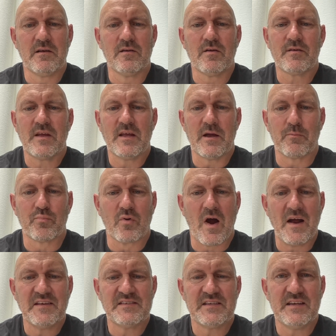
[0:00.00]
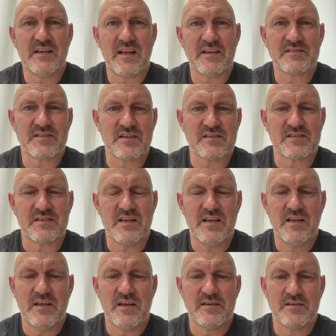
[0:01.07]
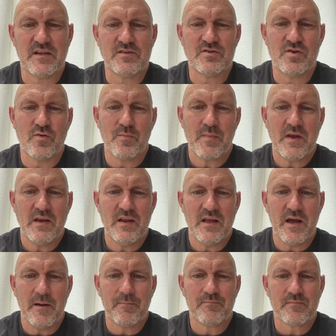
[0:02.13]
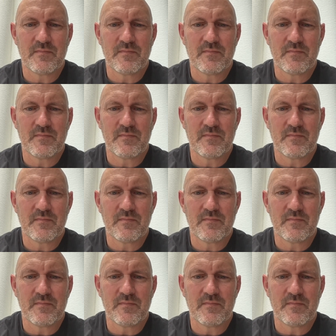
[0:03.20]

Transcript: looking at price elasticity in digital media,